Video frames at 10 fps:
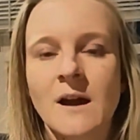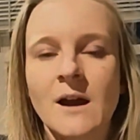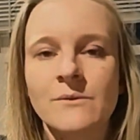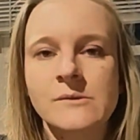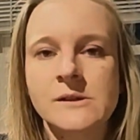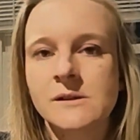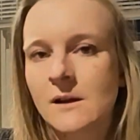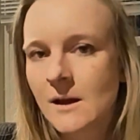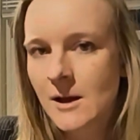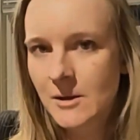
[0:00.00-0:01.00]
I would
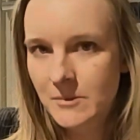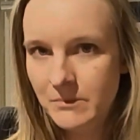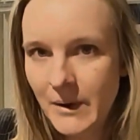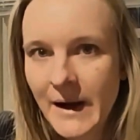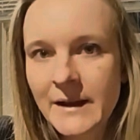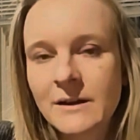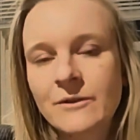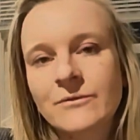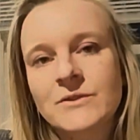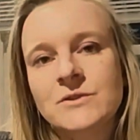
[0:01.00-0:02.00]
buy
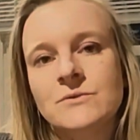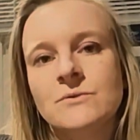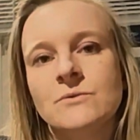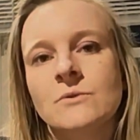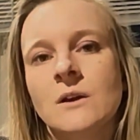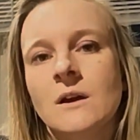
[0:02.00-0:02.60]
enough to